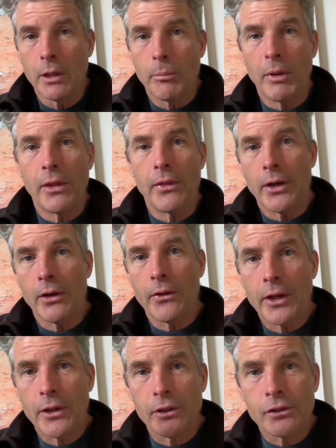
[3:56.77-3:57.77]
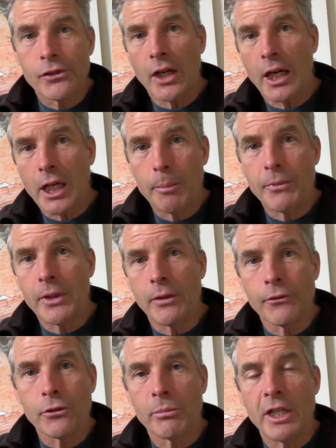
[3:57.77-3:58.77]
but they're there to suck up the
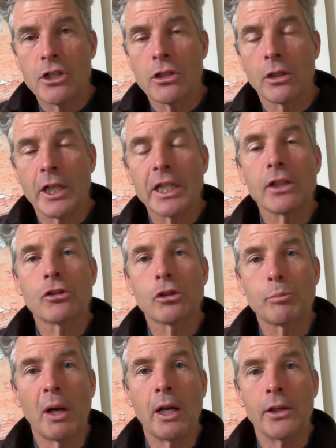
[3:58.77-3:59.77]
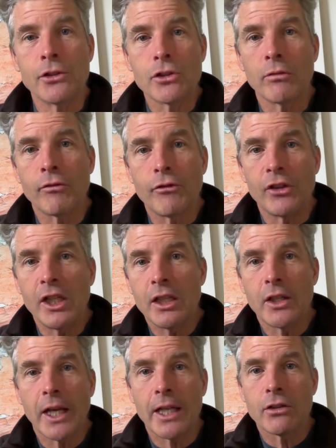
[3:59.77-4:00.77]
information like a sponge and
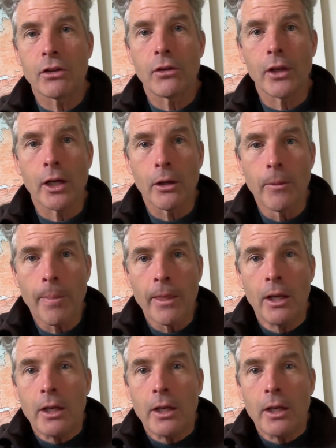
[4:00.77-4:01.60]
feed that to their